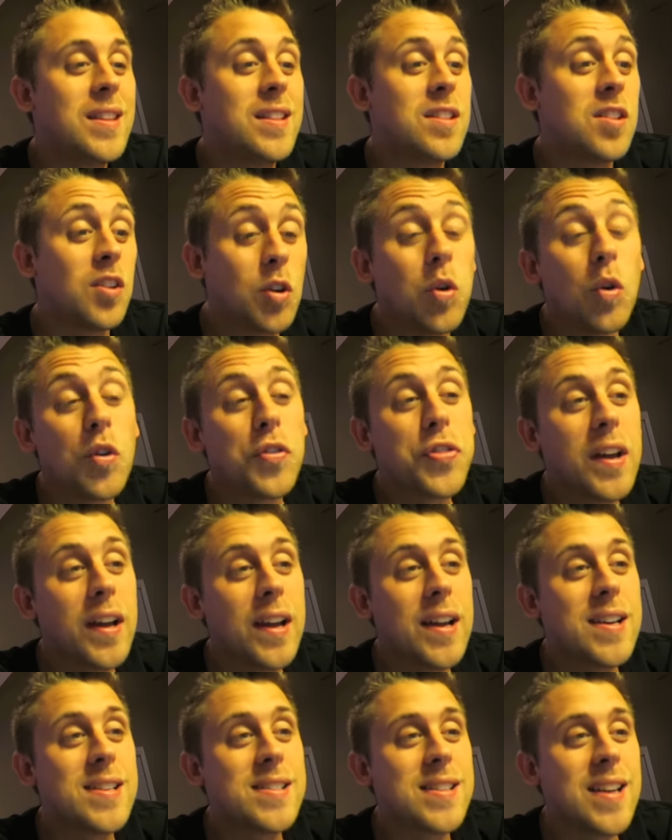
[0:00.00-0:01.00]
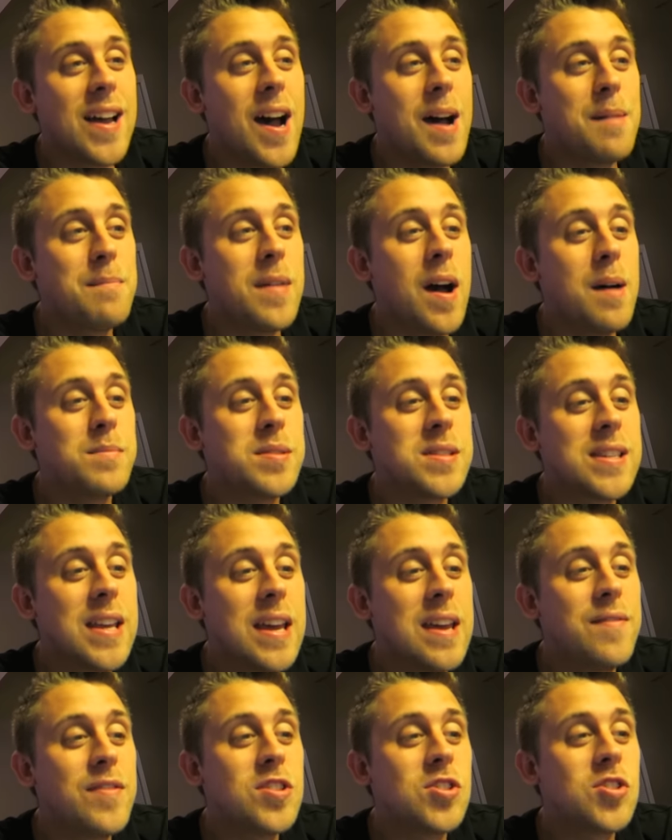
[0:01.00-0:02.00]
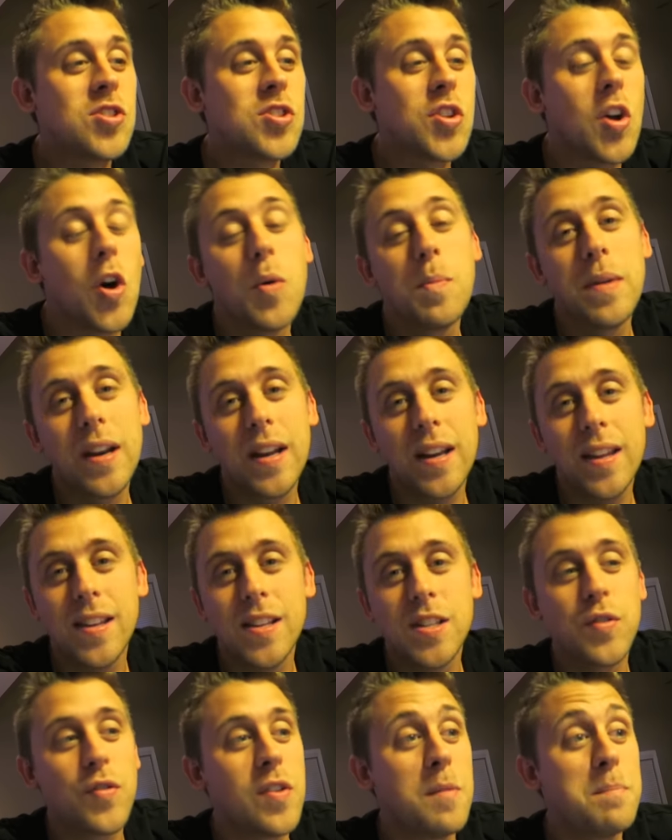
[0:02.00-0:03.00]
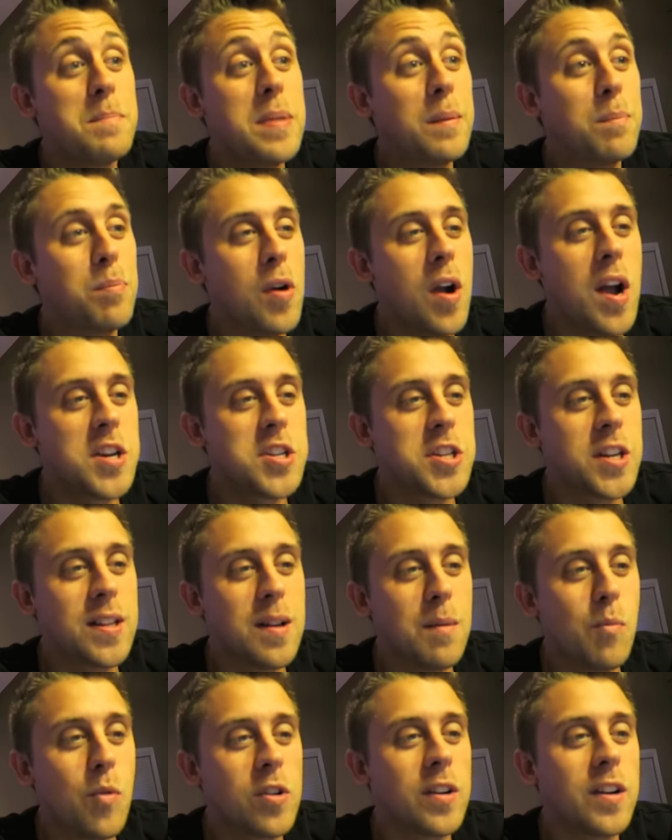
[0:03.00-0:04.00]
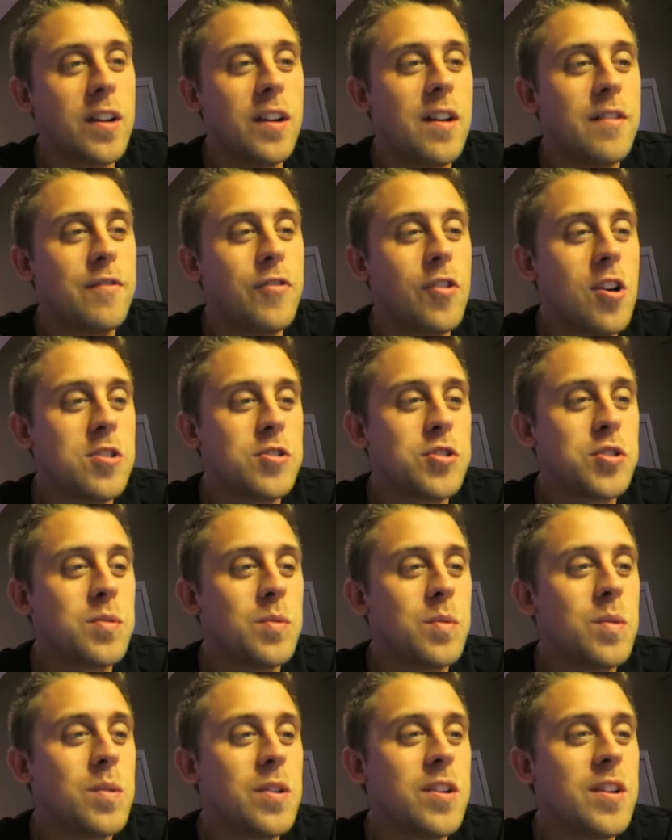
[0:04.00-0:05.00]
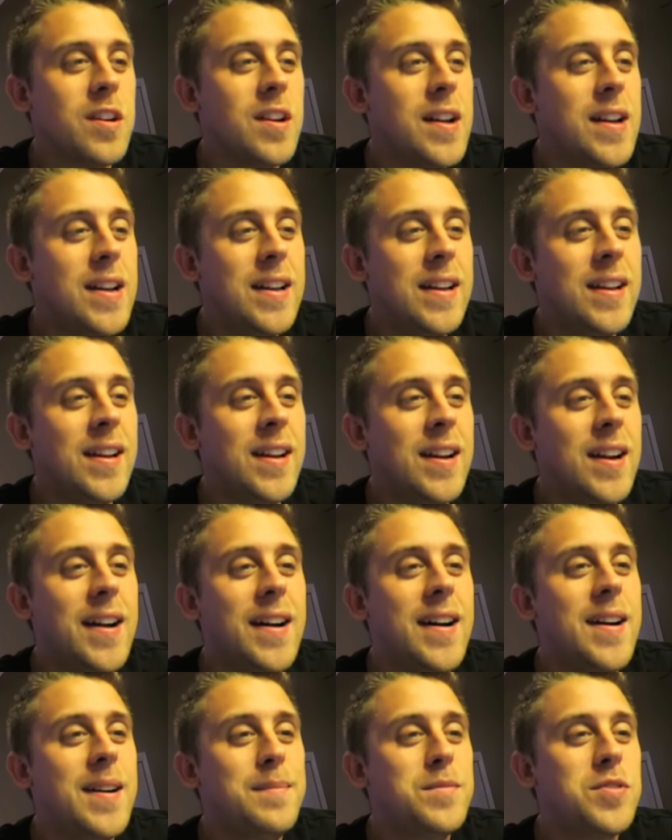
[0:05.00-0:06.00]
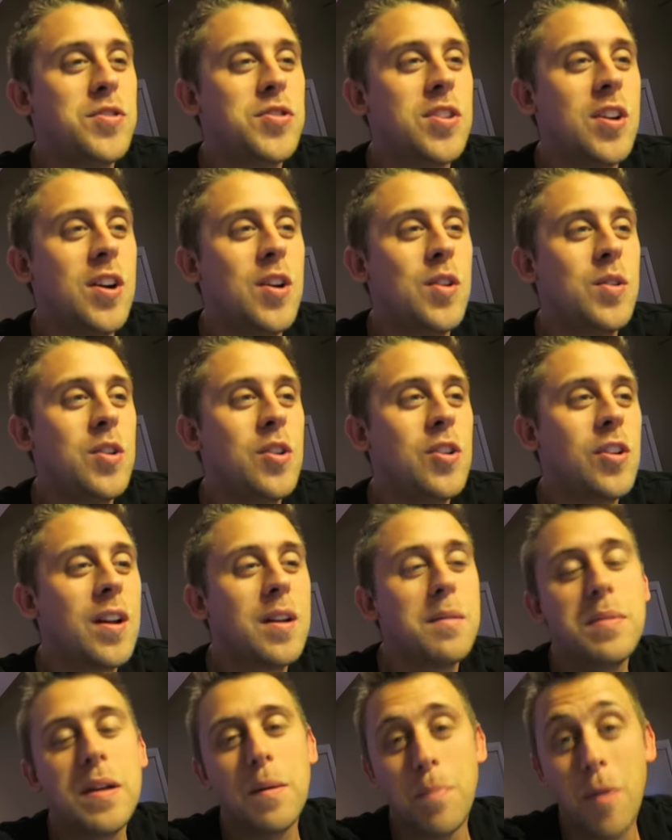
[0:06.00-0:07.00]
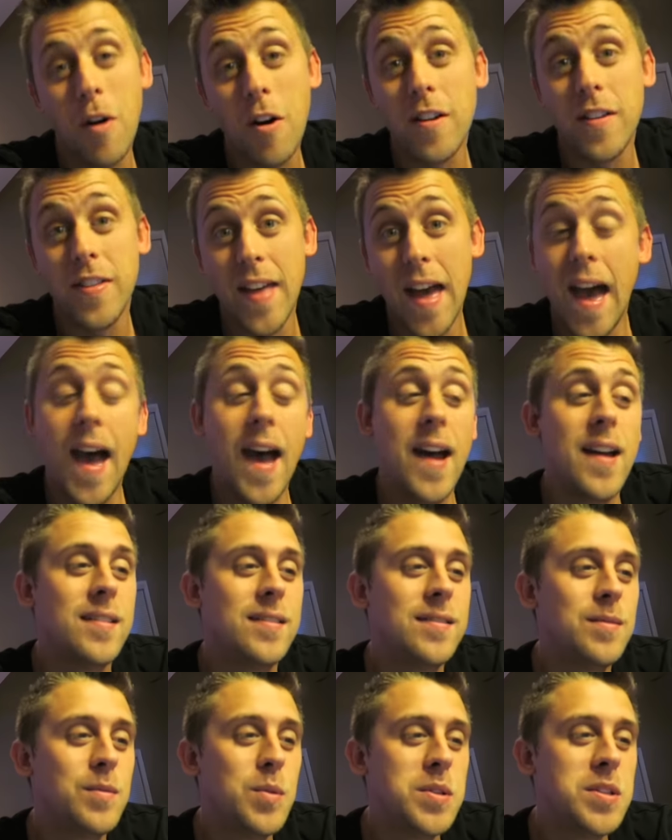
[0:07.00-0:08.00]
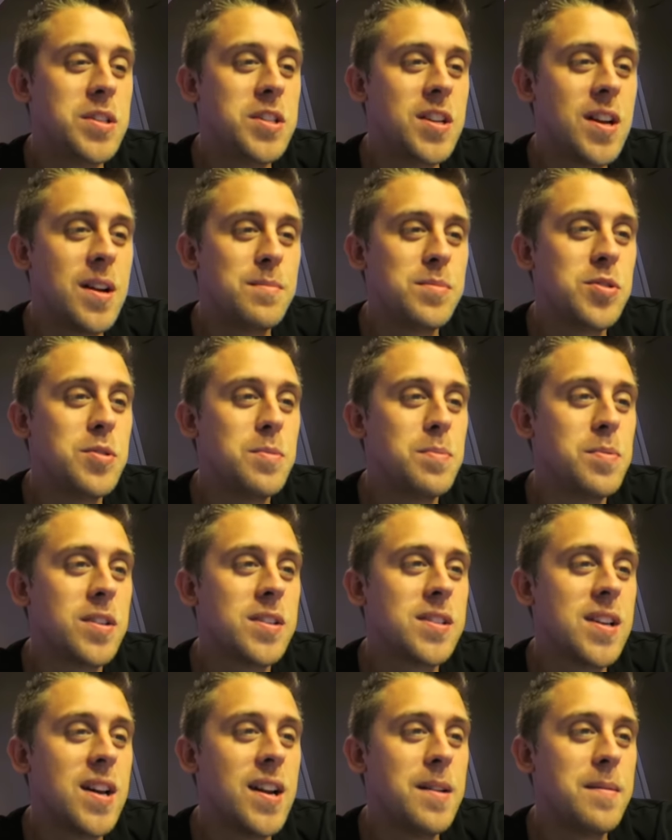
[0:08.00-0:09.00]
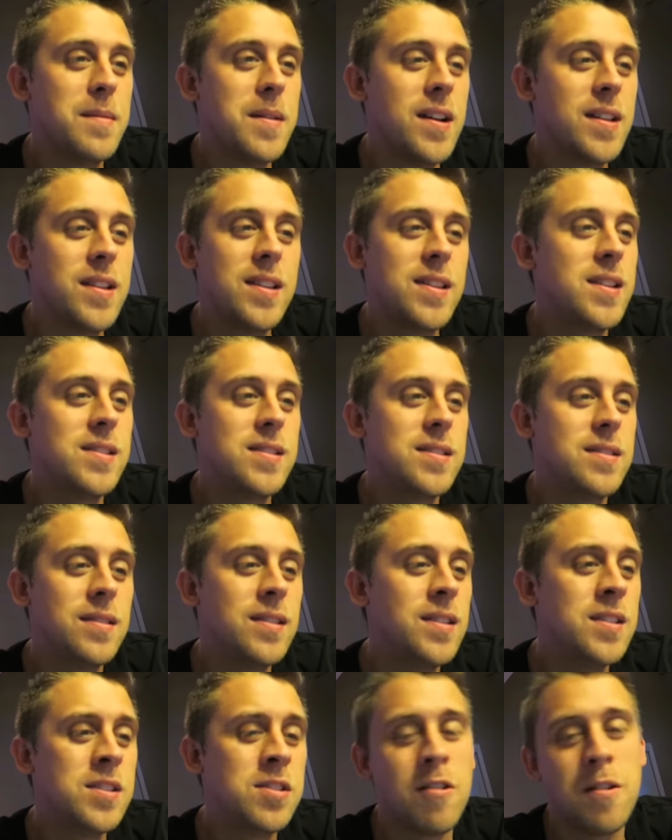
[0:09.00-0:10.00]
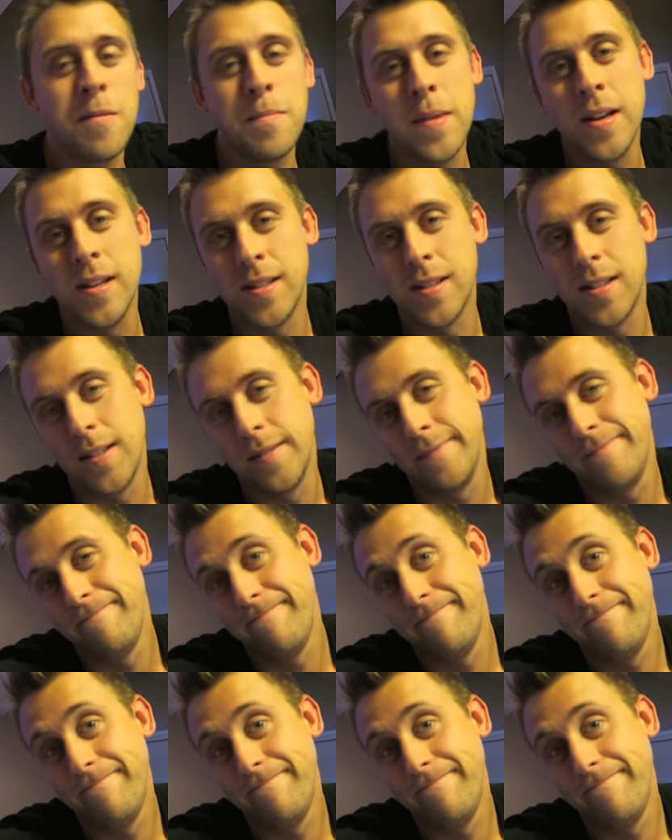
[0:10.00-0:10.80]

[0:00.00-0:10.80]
the cool thing is I'm, I'm saving so many of these for a big project I'm working on for our store. Um, so you're gonna be a part of that, which I'm super excited about. Yeah, these, these are amazing.